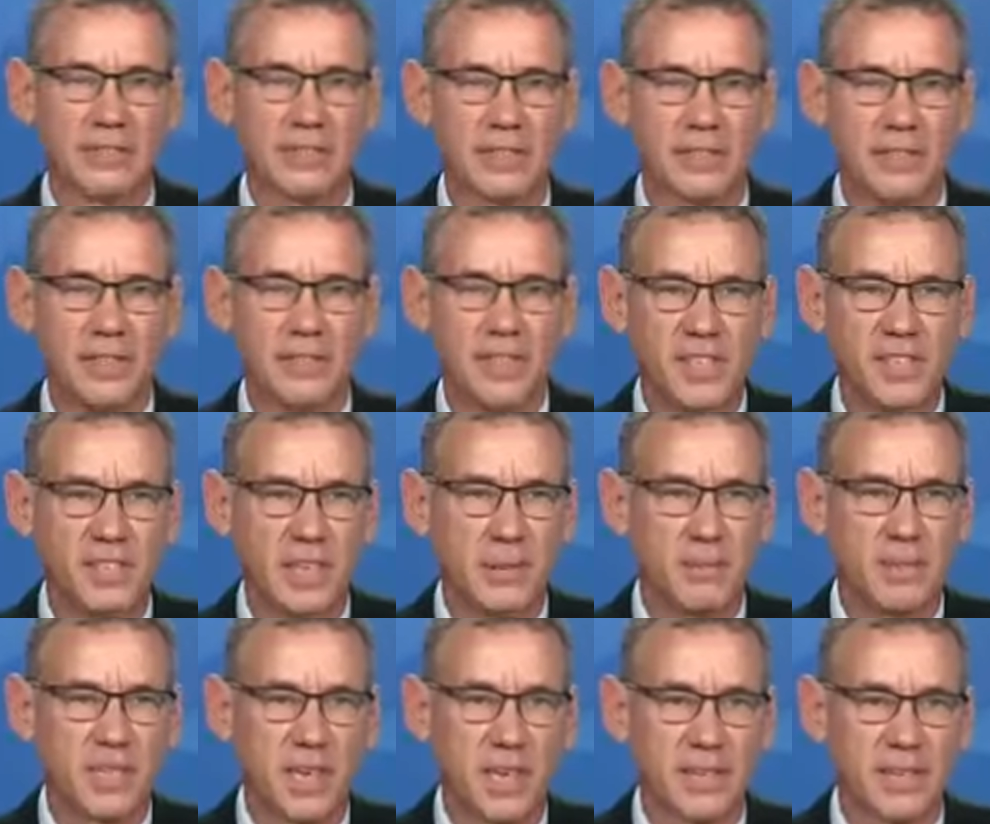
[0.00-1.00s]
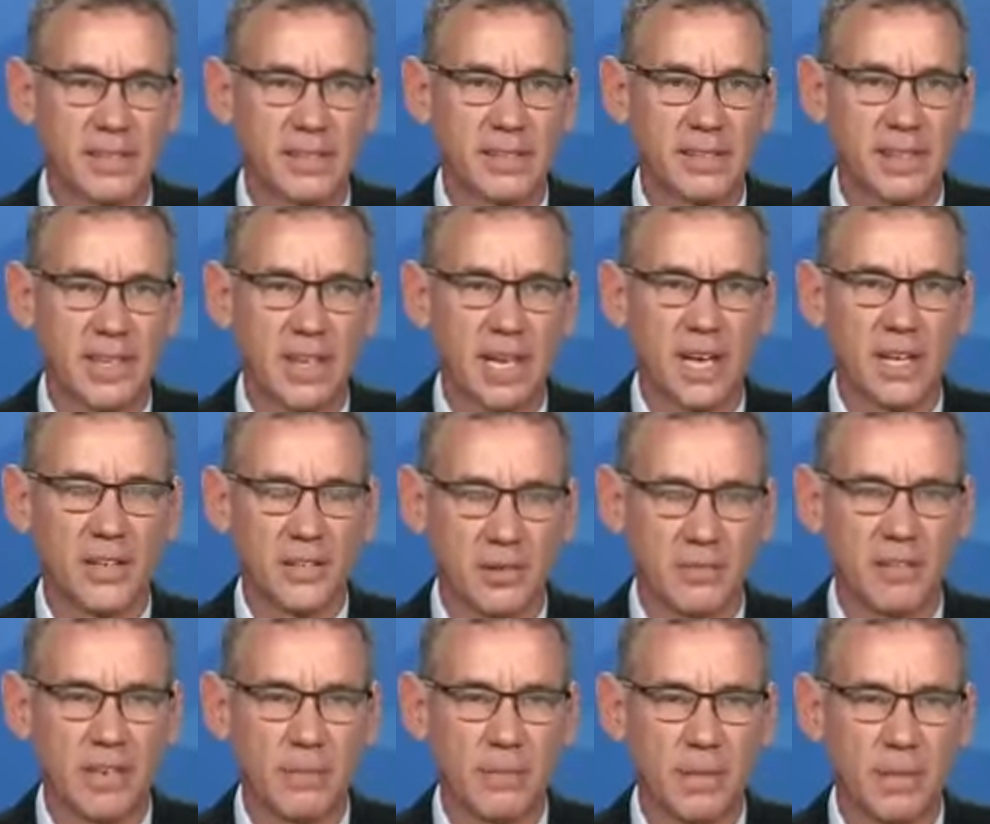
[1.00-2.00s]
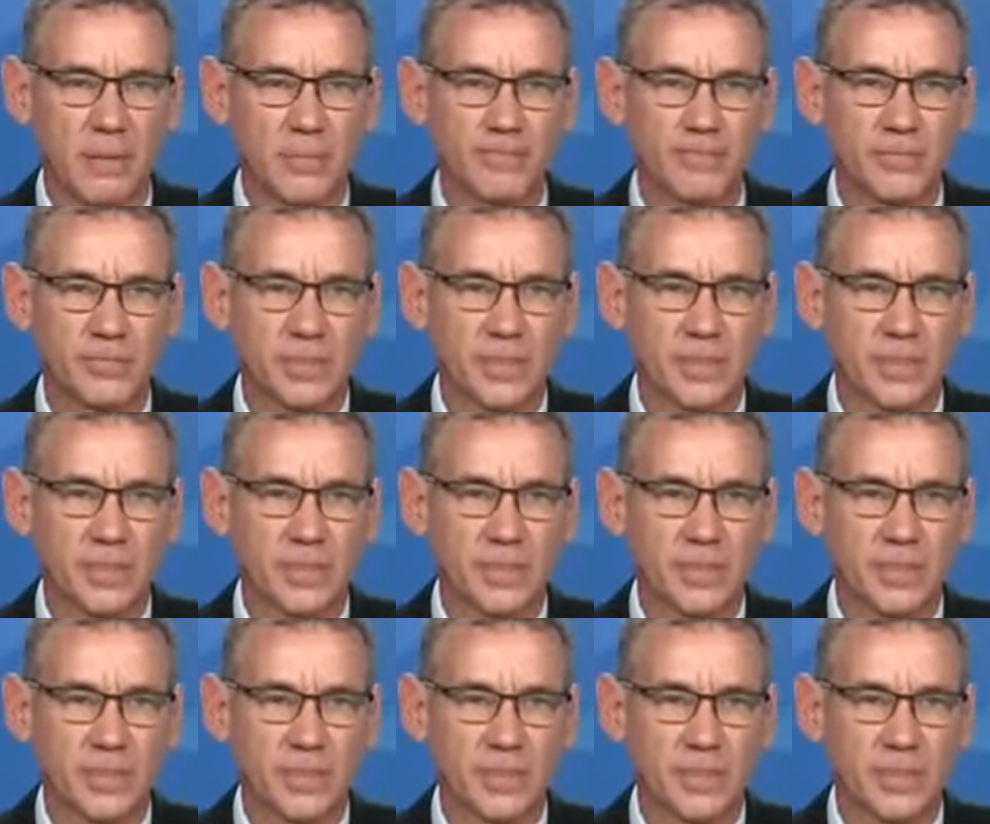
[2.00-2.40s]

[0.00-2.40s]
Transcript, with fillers: after 50 some days in November,